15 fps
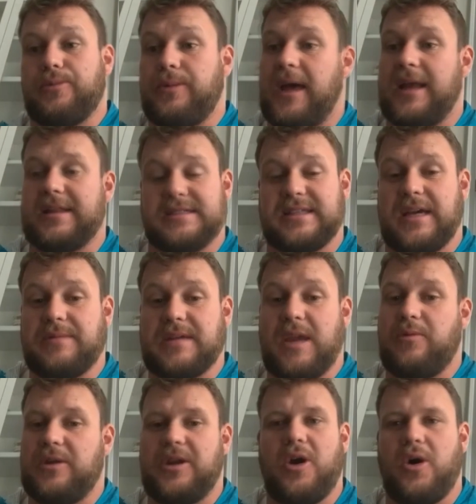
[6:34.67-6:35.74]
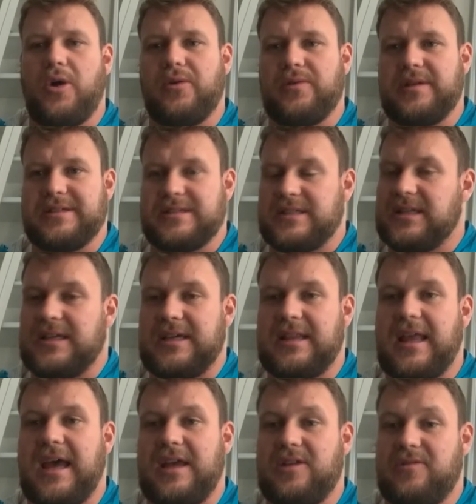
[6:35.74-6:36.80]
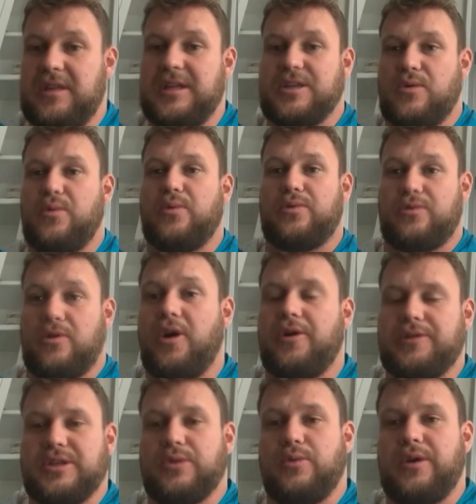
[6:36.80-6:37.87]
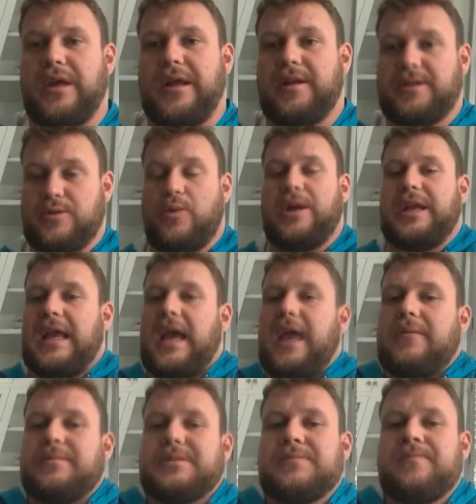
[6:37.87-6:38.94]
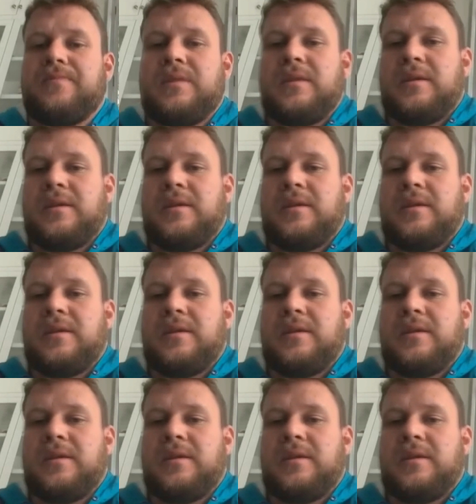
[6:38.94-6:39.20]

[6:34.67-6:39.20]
But at the same time, we know this is a league that you need to throw it to win games.